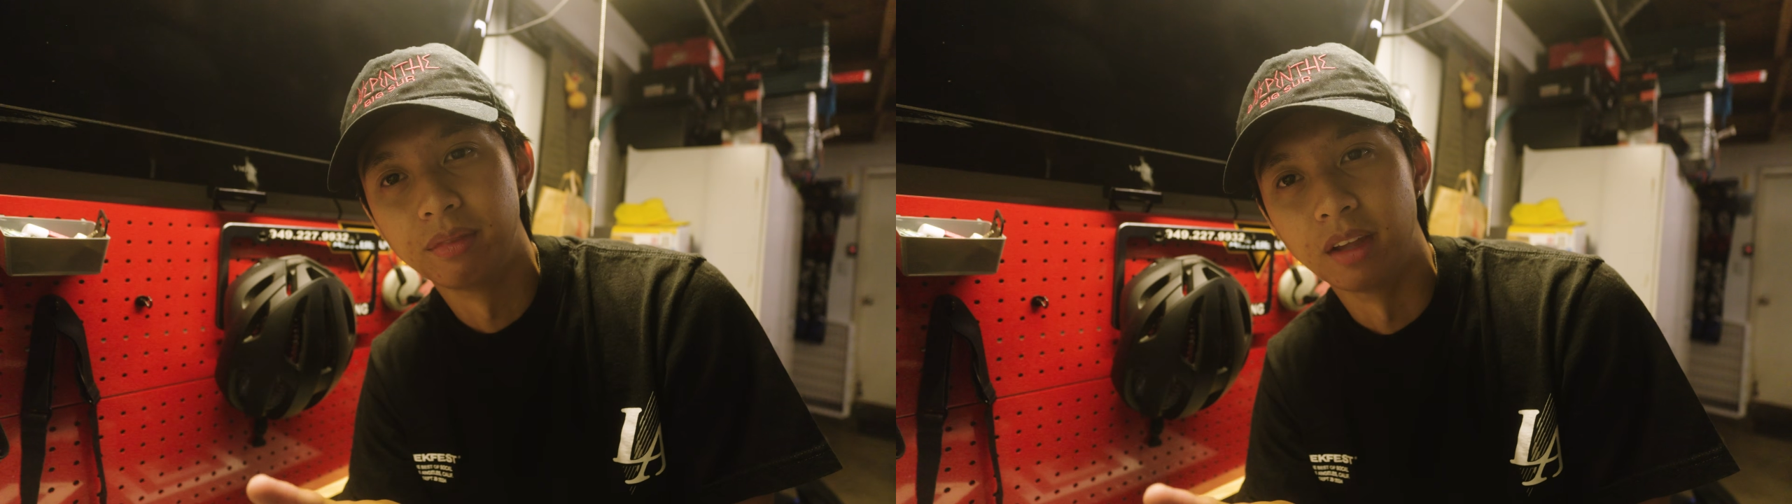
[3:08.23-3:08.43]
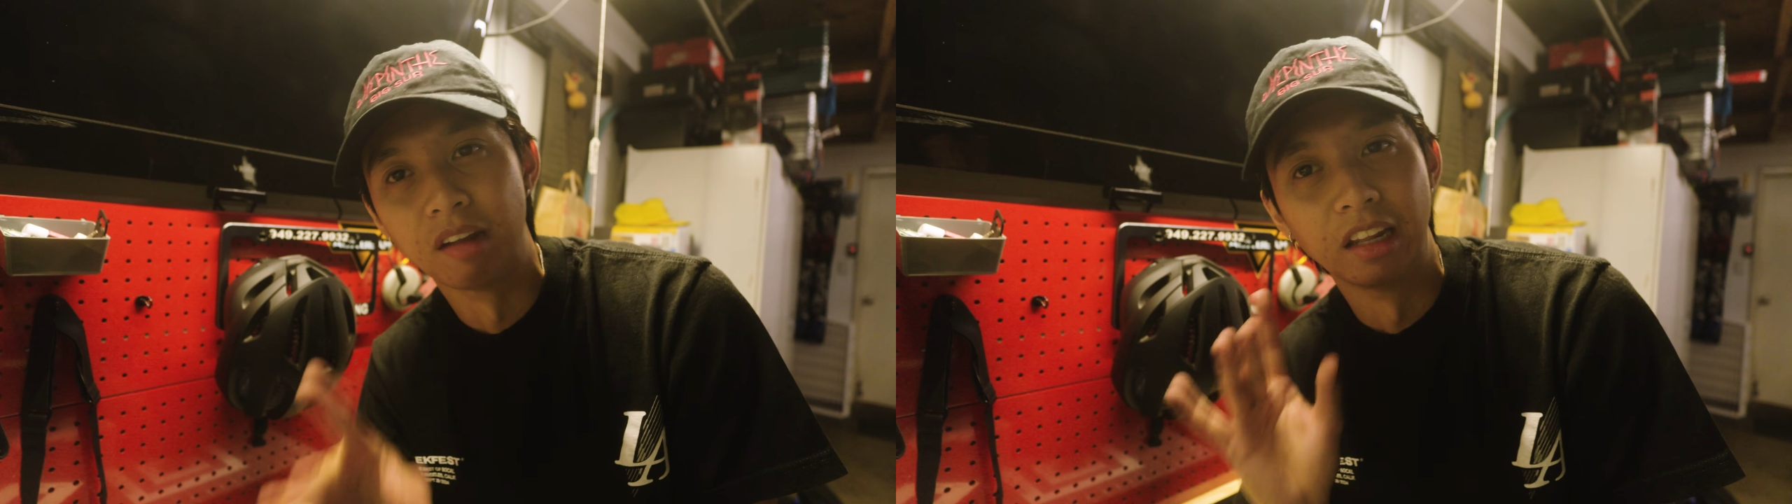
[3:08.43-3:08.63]

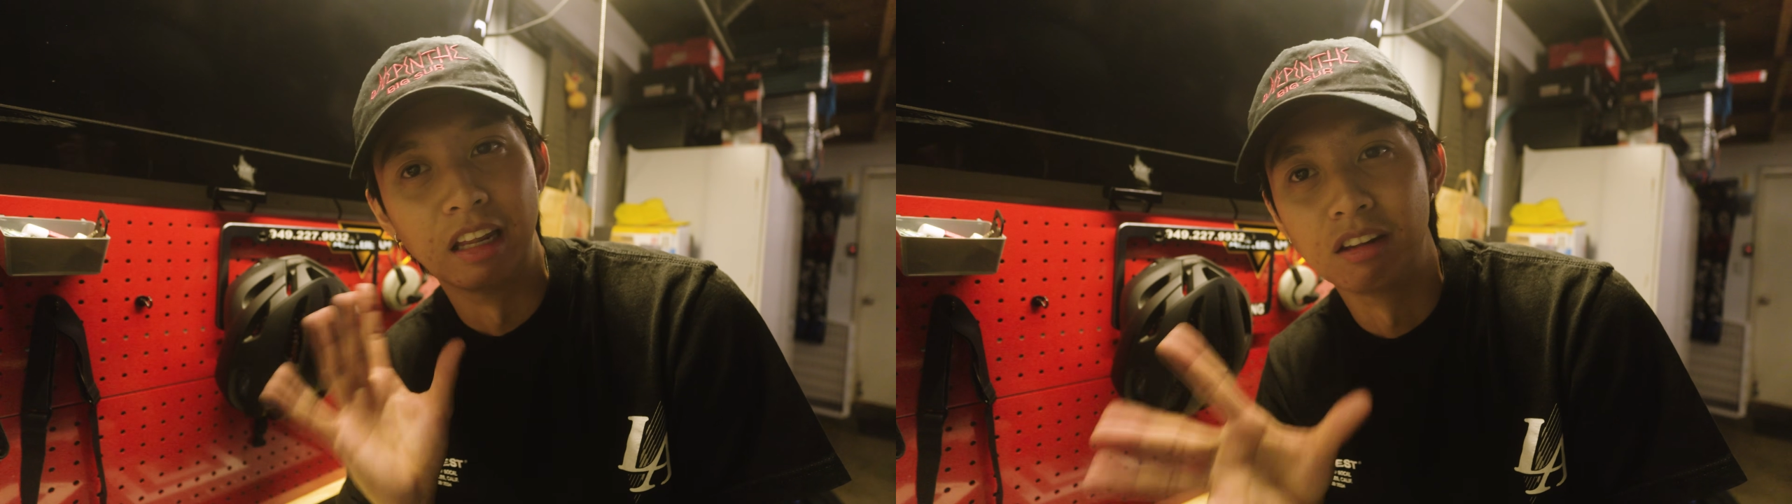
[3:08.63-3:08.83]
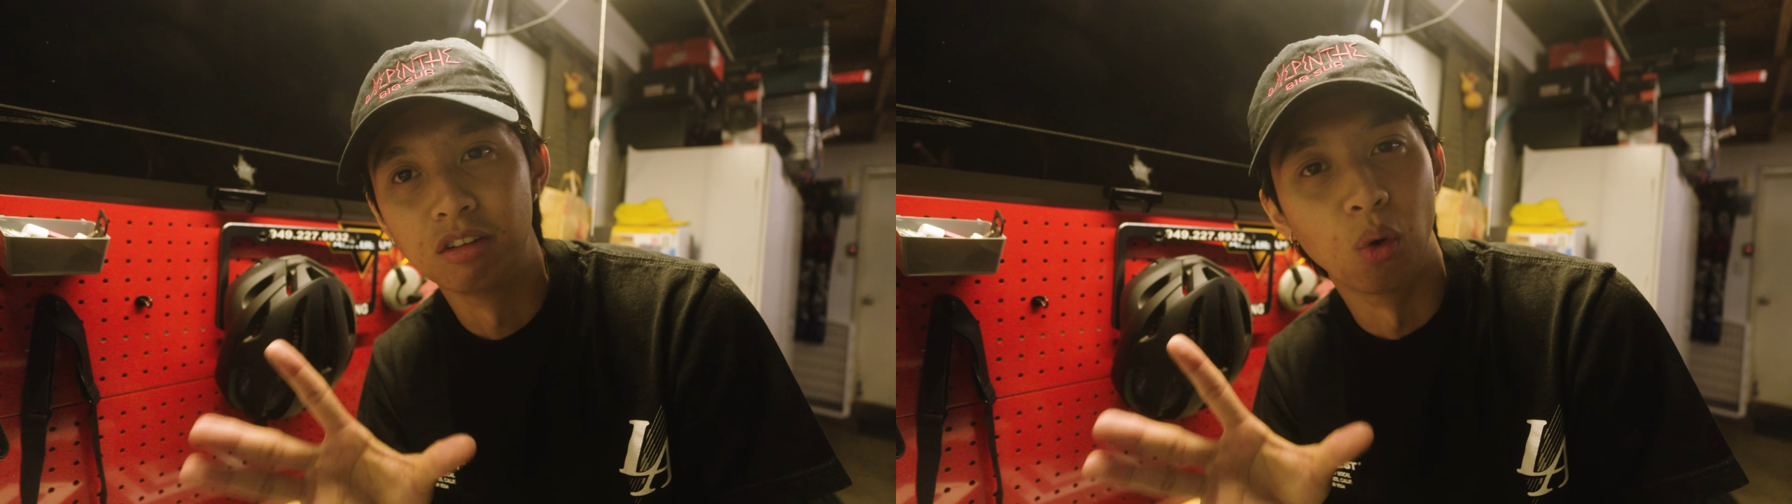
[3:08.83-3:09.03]
is that
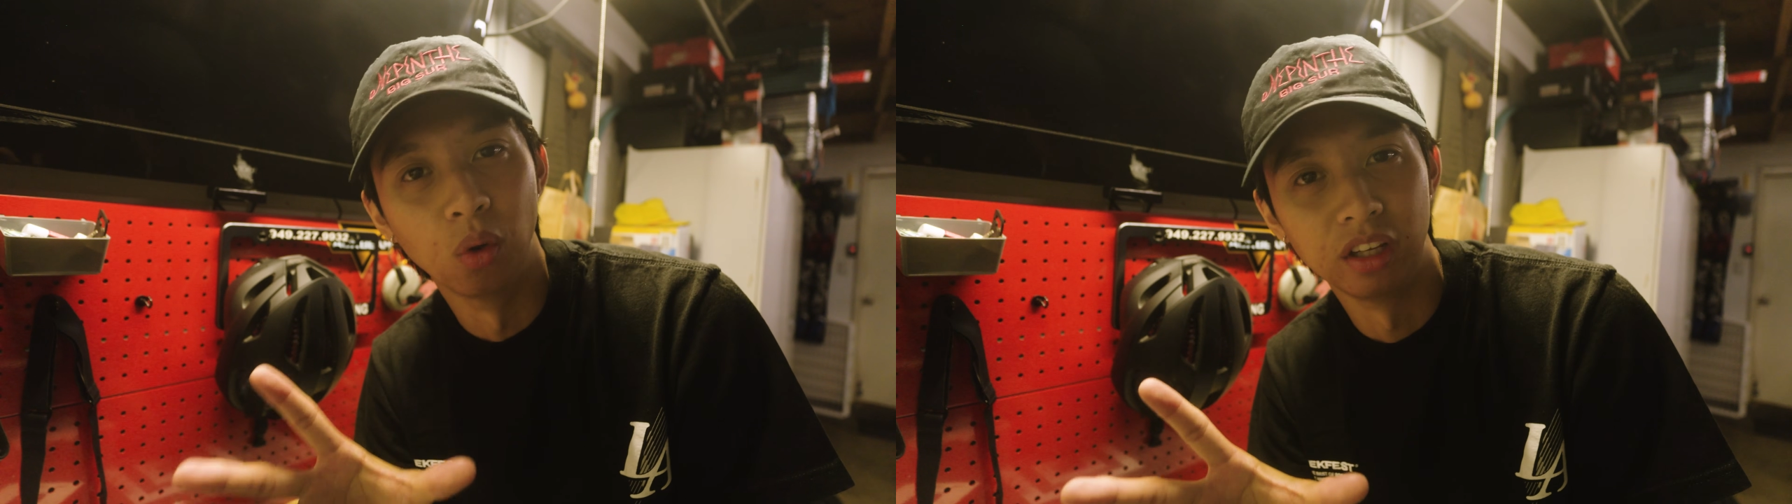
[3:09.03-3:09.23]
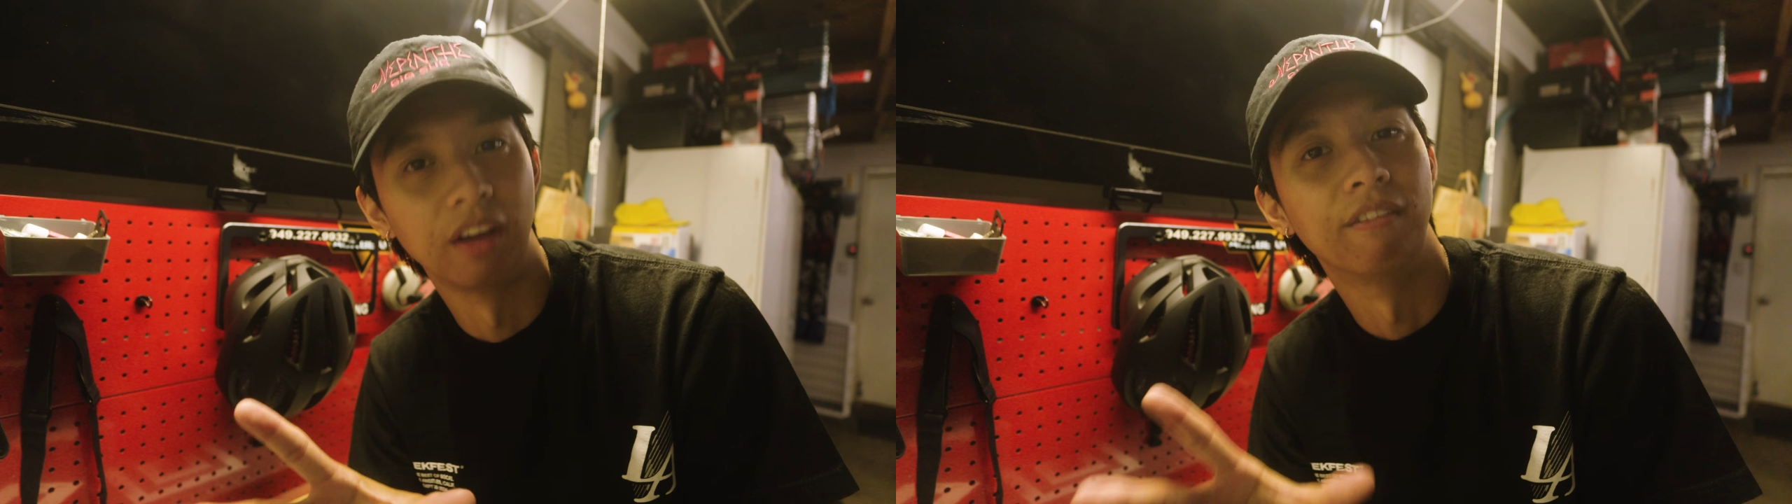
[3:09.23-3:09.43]
this is
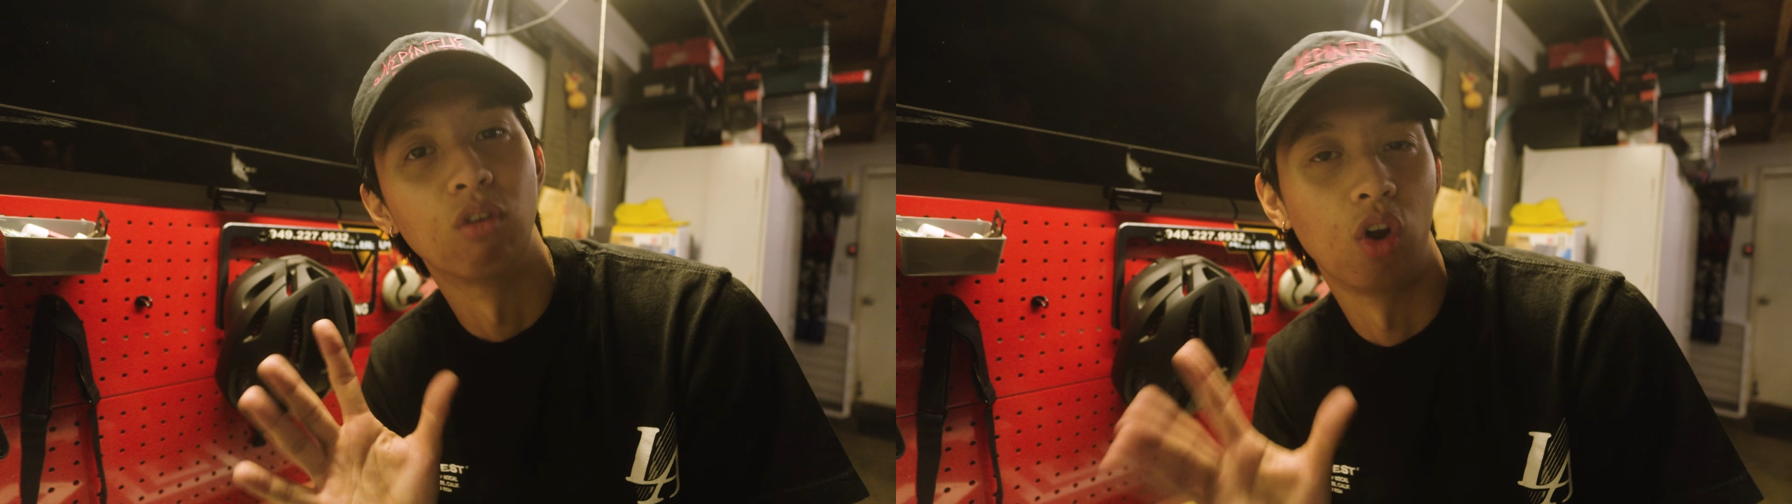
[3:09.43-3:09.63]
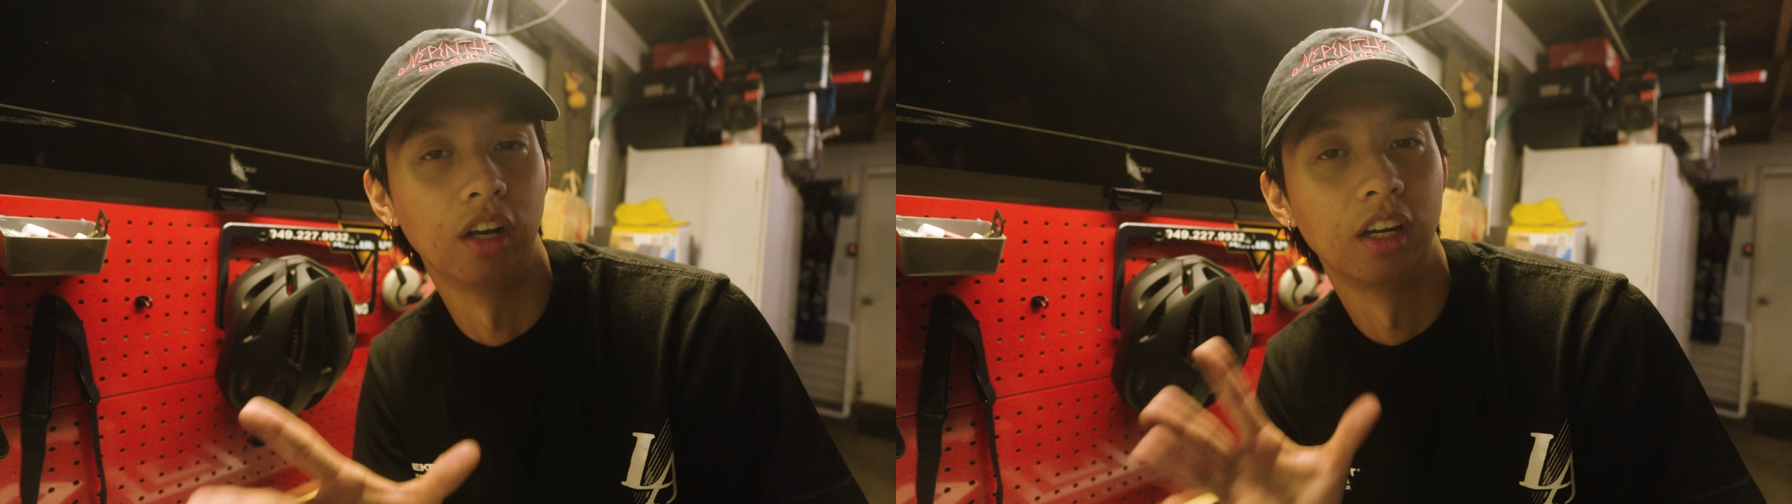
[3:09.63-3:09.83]
only a
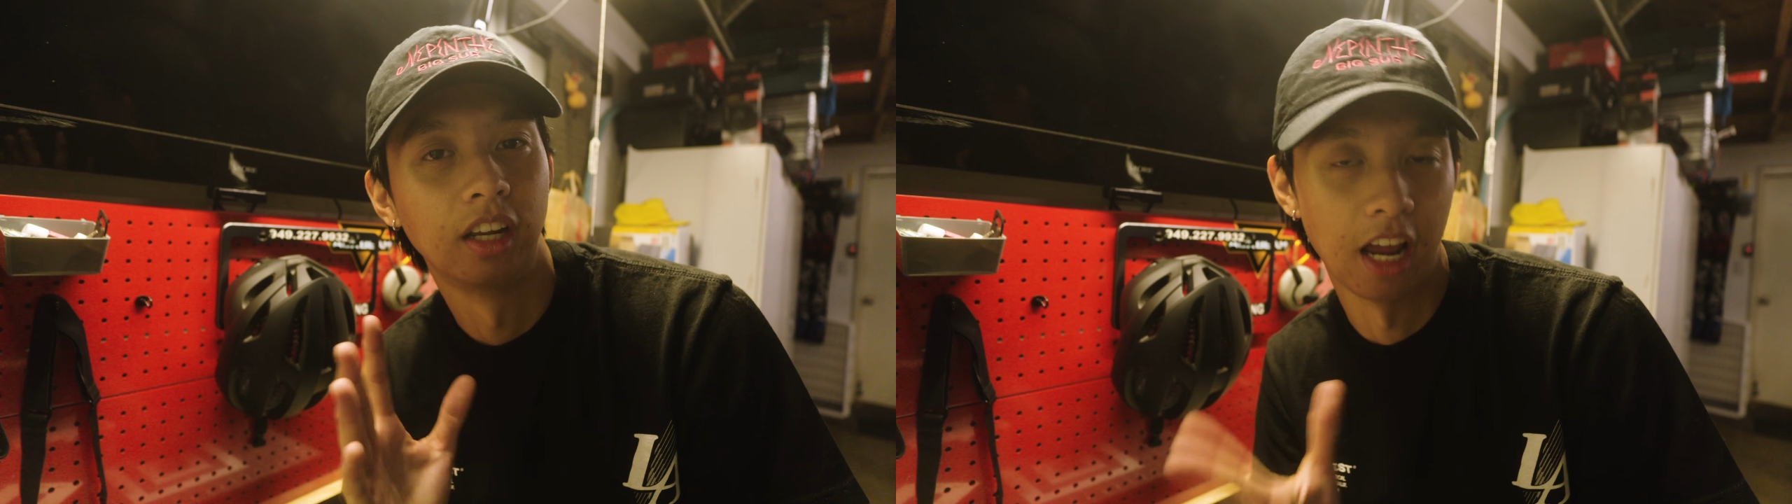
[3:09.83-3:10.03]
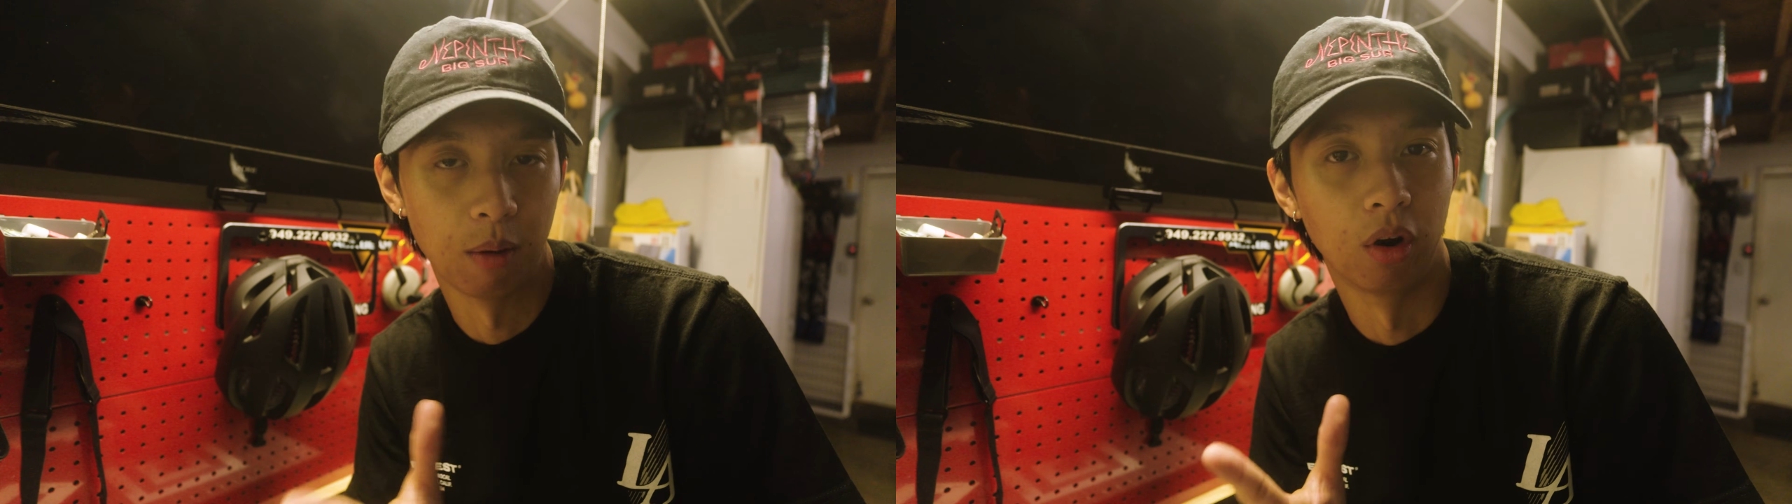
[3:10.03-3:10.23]
front
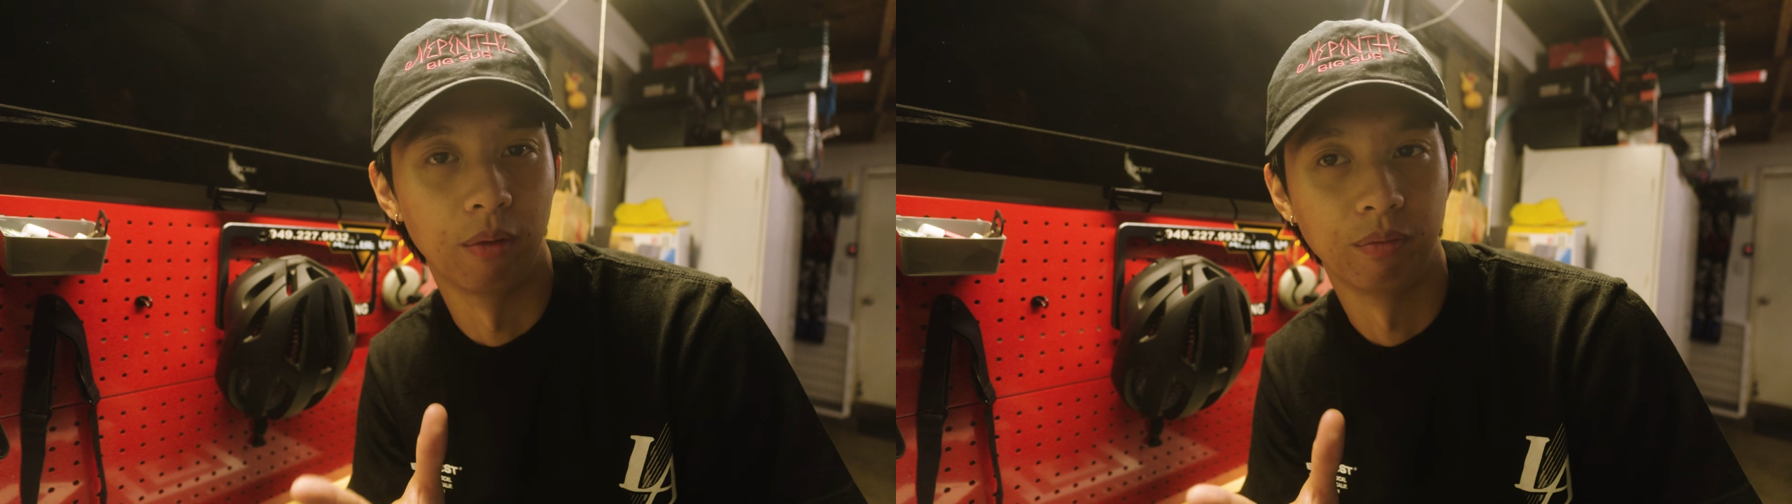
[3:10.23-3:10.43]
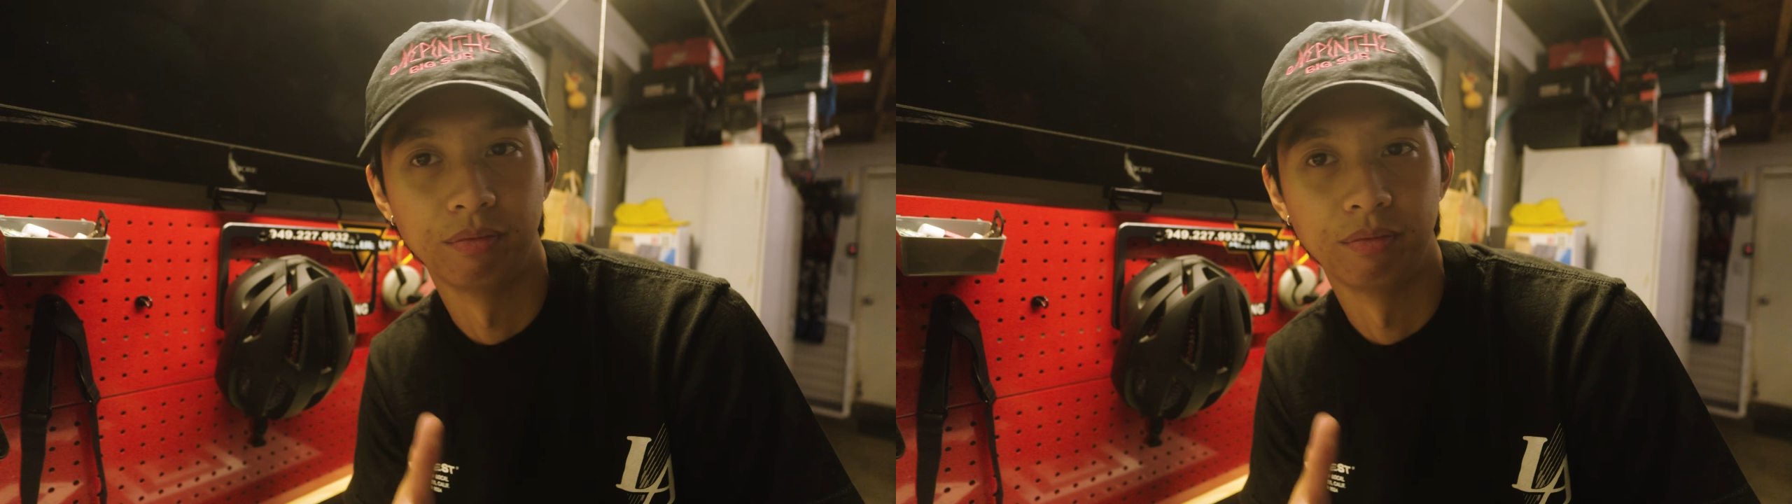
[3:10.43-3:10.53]
camera.